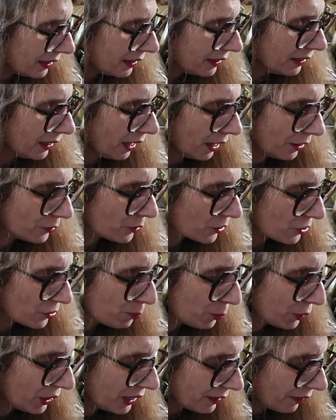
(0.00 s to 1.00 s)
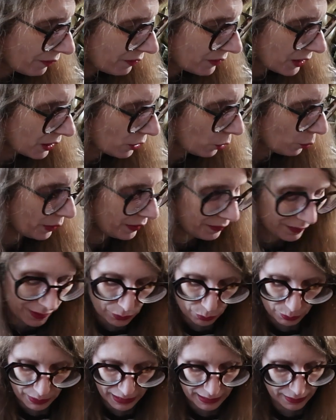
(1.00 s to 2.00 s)
Yeah, I'm just putting the teal with the
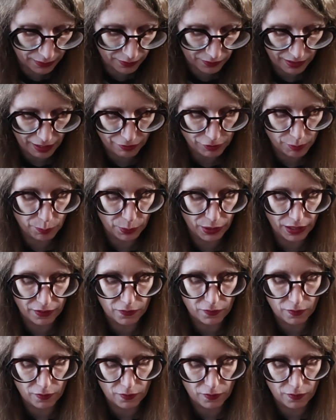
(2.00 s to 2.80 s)
green because I have to put it